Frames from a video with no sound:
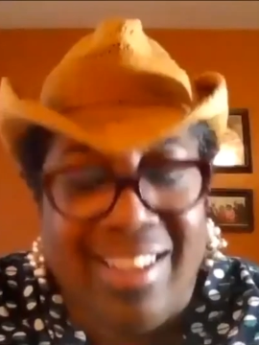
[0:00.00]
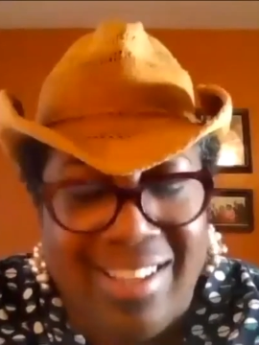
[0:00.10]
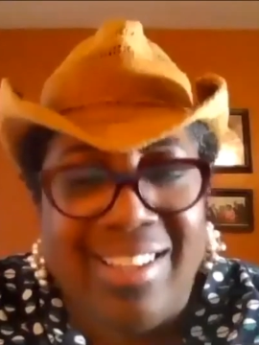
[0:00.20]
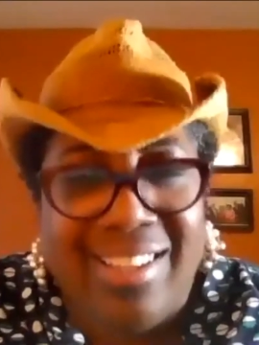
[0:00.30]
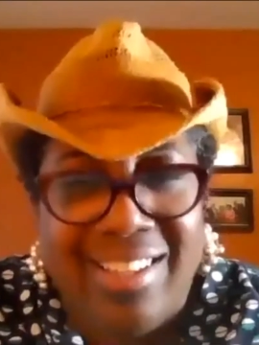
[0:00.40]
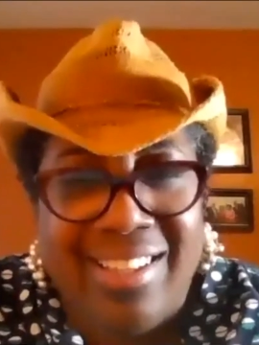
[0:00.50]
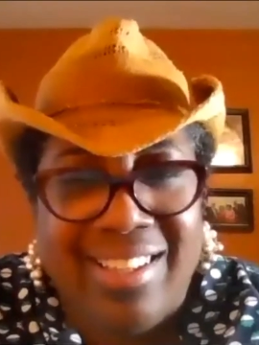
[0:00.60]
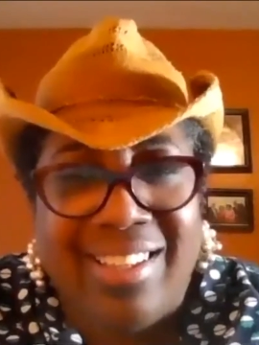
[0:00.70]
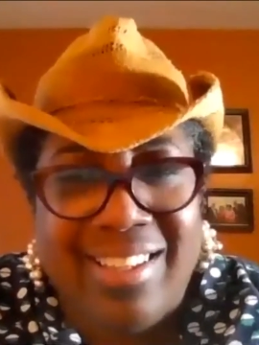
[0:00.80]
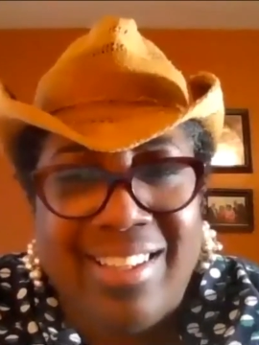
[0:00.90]
to a
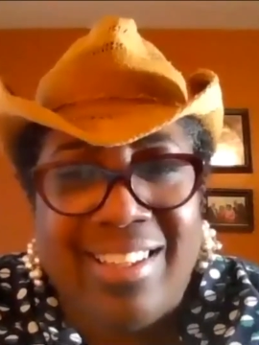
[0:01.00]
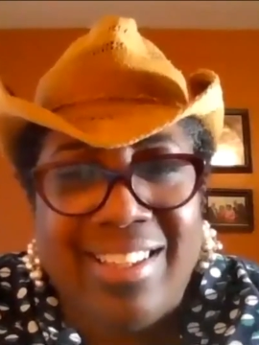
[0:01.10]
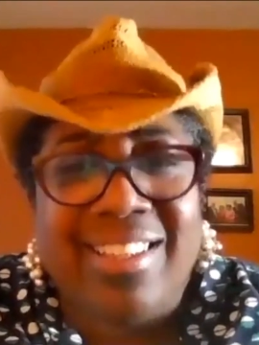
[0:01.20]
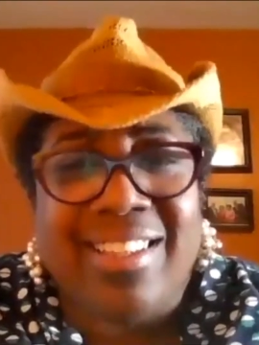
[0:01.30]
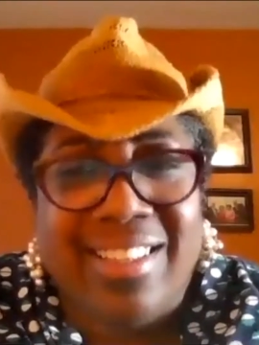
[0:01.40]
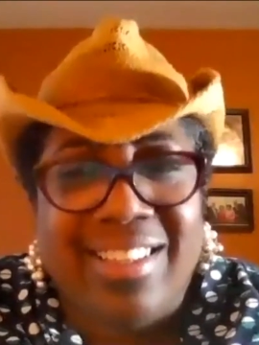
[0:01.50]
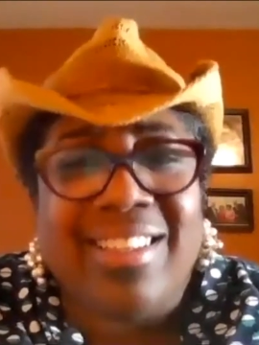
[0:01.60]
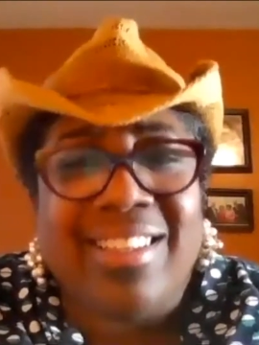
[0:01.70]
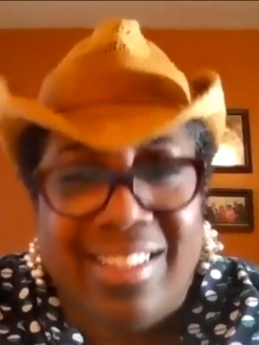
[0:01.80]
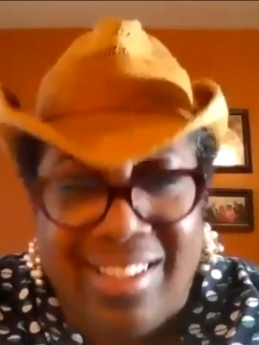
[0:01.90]
prestigious school like that, being